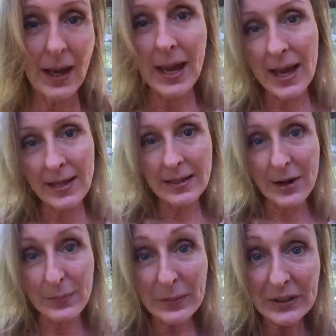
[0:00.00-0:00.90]
And
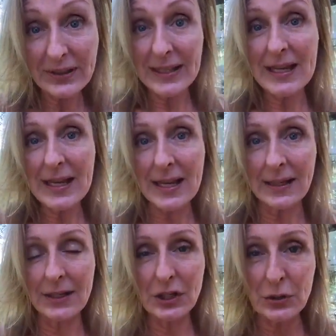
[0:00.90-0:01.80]
they're built
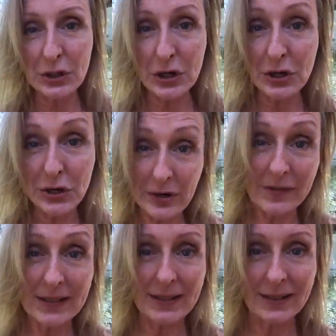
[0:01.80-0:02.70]
into your
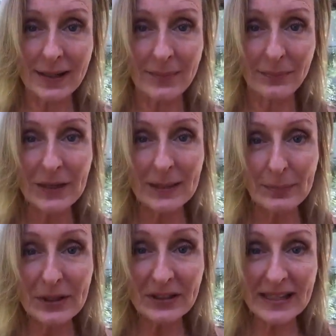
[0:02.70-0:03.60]
nervous system. It's
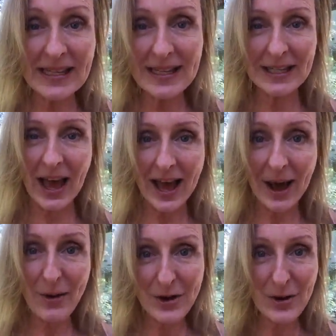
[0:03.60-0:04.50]
built into
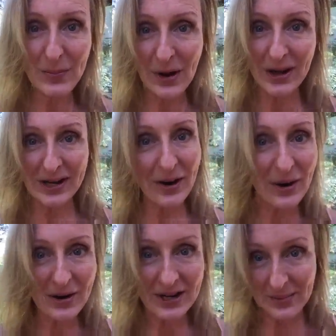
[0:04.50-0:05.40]
how your body
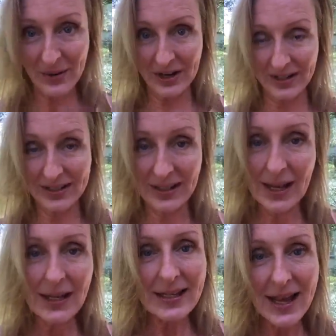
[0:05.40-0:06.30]
already works.
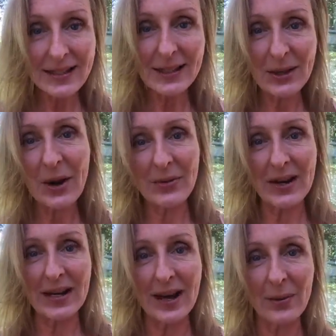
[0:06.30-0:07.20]
Yes is
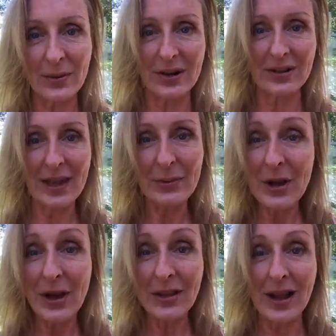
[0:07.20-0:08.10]
already a word that we
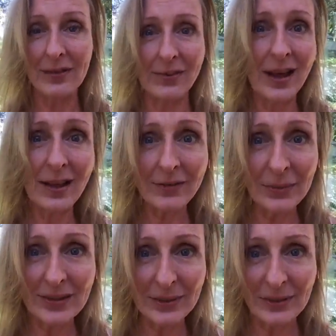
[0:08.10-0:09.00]
all love. I love it
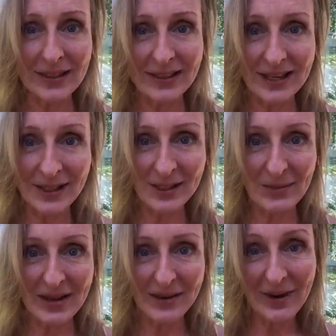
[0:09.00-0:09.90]
when someone says yes to
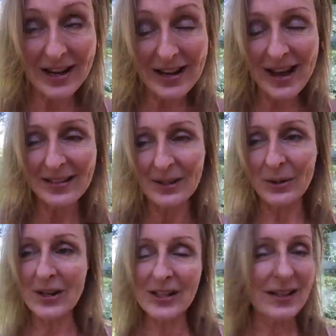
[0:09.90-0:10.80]
me, right? Ask a
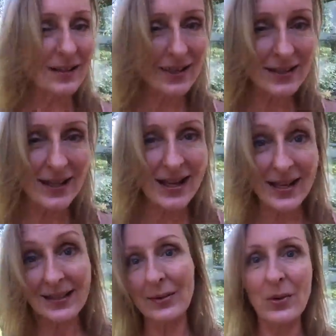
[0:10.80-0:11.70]
question, they say
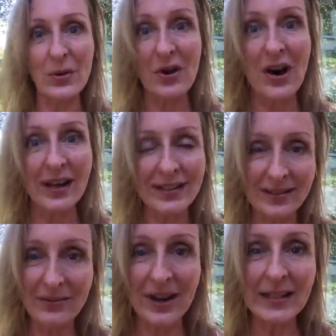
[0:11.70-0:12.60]
yes, we're on,
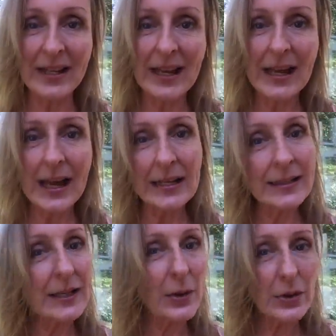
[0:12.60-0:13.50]
right? And
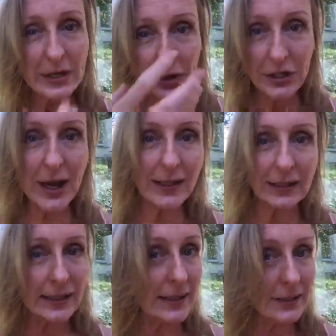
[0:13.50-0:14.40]
so
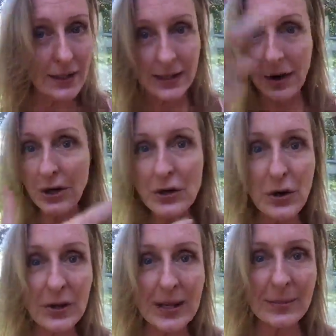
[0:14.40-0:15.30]
energetically, in our
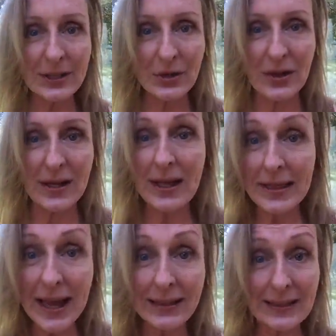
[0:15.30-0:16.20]
neurochemistry,
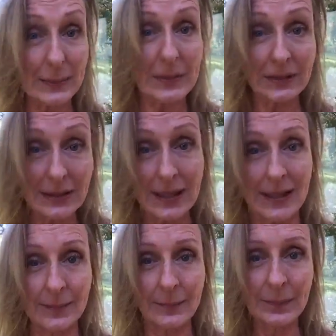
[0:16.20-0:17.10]
that's built
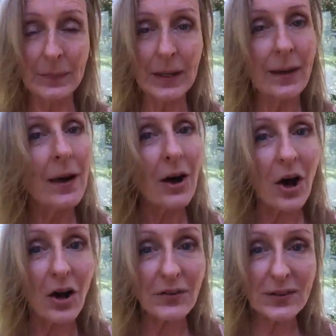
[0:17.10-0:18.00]
in.
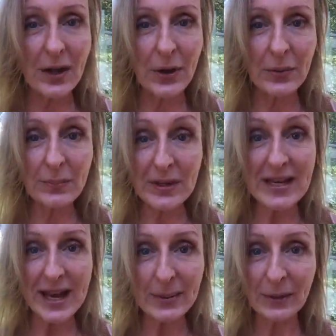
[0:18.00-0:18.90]
Also,
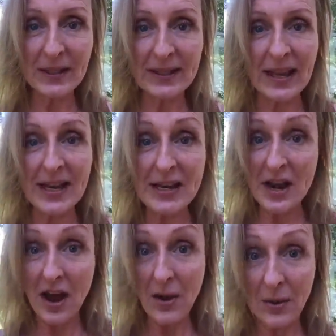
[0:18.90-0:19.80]
being able to say
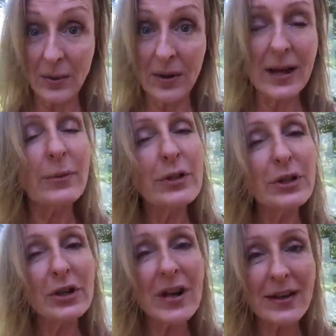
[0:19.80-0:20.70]
no. And we
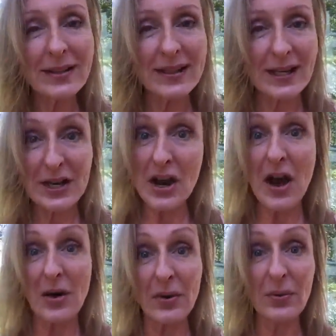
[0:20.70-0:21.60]
learn how to say
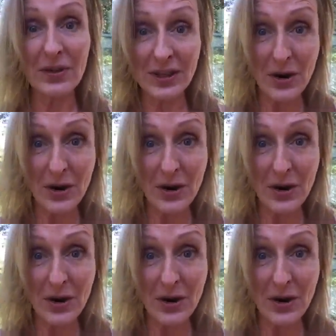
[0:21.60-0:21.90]
no with an